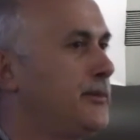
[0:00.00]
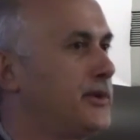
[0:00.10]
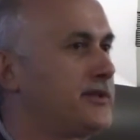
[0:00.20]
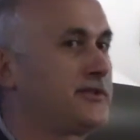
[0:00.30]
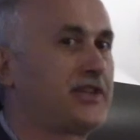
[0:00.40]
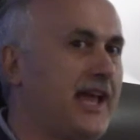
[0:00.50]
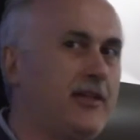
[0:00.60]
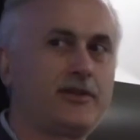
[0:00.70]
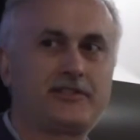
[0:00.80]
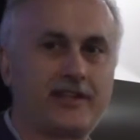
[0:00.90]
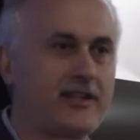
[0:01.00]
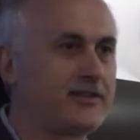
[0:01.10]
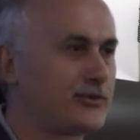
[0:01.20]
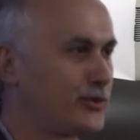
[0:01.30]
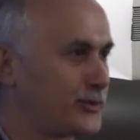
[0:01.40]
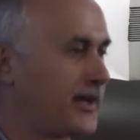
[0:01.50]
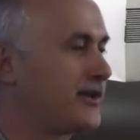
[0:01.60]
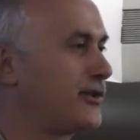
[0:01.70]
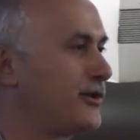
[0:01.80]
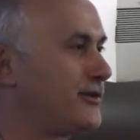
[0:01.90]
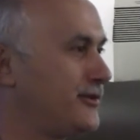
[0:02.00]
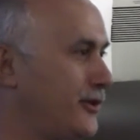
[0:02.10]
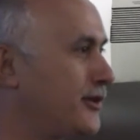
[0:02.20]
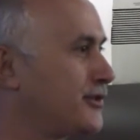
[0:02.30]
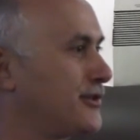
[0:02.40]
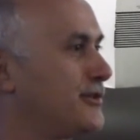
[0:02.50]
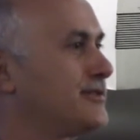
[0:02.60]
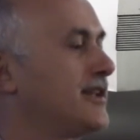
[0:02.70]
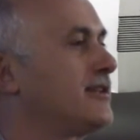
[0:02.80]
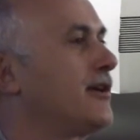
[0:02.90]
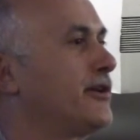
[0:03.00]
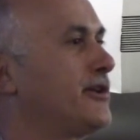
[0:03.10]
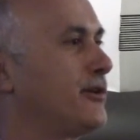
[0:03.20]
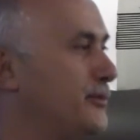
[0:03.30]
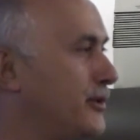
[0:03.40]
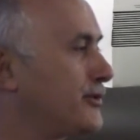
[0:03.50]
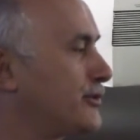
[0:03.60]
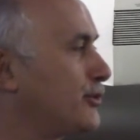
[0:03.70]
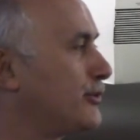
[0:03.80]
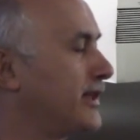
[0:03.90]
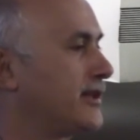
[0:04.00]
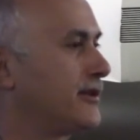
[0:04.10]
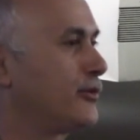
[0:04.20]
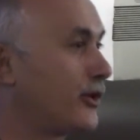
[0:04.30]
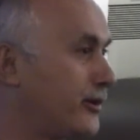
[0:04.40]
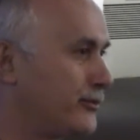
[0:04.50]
But the challenge, again, this goes back to the youngsters that are here, middle school, that will,